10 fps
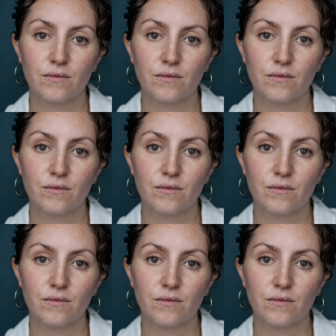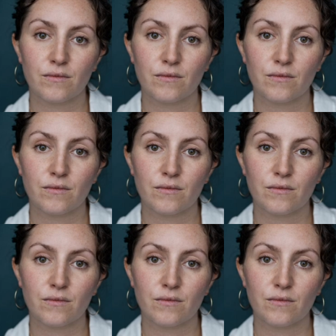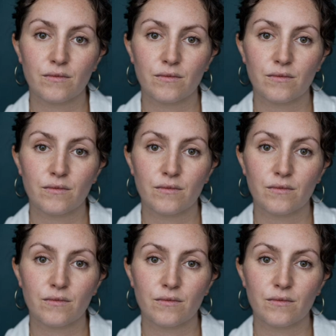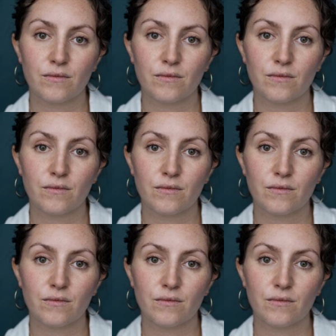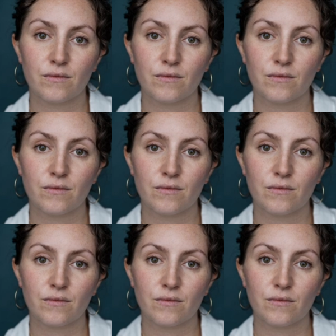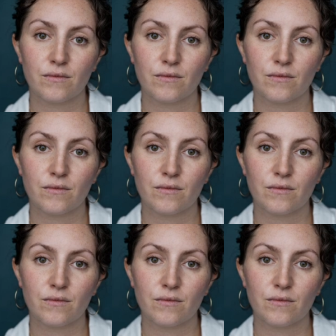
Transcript: The face doesn't move, so there is nothing to read.